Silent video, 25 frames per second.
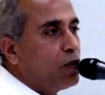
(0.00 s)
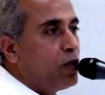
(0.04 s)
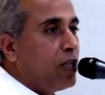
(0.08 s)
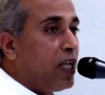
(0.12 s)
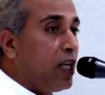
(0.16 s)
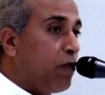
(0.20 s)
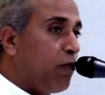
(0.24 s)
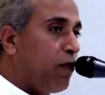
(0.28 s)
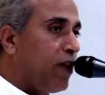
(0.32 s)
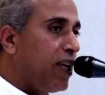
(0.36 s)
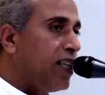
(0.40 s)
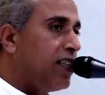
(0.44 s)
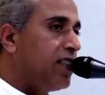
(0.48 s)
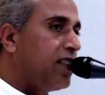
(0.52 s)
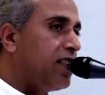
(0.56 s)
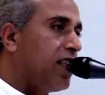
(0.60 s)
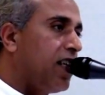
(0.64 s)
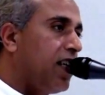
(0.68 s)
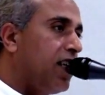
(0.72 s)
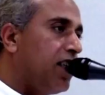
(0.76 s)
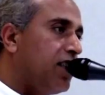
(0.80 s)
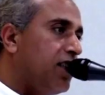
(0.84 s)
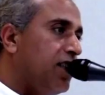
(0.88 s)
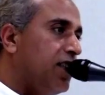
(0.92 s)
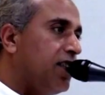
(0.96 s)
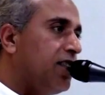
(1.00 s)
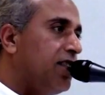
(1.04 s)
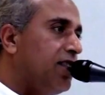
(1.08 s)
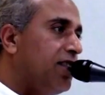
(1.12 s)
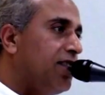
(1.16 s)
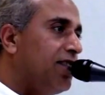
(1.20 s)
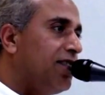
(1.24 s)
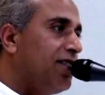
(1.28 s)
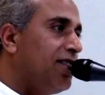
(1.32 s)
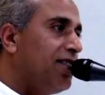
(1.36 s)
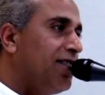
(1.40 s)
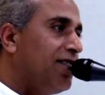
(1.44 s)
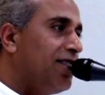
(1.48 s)
to avoid that?
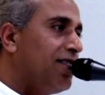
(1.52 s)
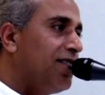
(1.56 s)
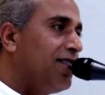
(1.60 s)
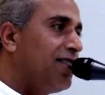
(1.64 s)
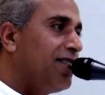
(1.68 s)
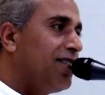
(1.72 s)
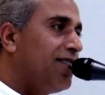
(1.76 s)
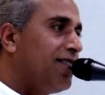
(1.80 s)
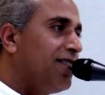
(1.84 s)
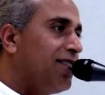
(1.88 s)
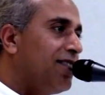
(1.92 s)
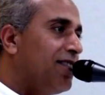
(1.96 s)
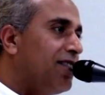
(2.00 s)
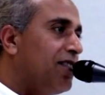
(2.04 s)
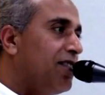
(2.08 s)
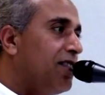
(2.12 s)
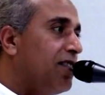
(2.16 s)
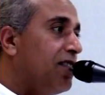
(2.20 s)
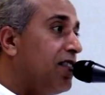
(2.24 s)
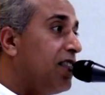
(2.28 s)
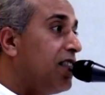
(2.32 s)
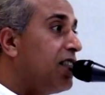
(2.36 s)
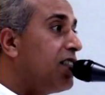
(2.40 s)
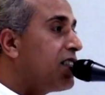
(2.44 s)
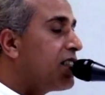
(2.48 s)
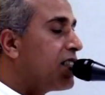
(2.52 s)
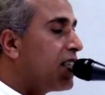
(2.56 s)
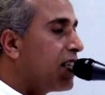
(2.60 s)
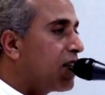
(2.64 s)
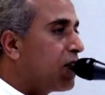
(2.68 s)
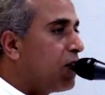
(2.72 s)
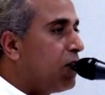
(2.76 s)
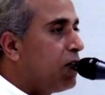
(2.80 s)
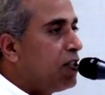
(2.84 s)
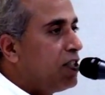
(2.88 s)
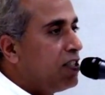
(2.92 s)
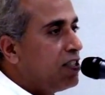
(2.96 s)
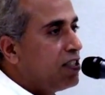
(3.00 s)
This is
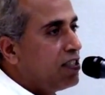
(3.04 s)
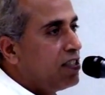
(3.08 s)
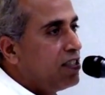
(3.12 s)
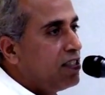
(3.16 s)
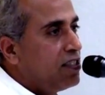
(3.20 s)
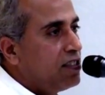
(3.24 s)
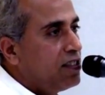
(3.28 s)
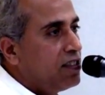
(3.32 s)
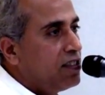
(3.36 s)
psychology.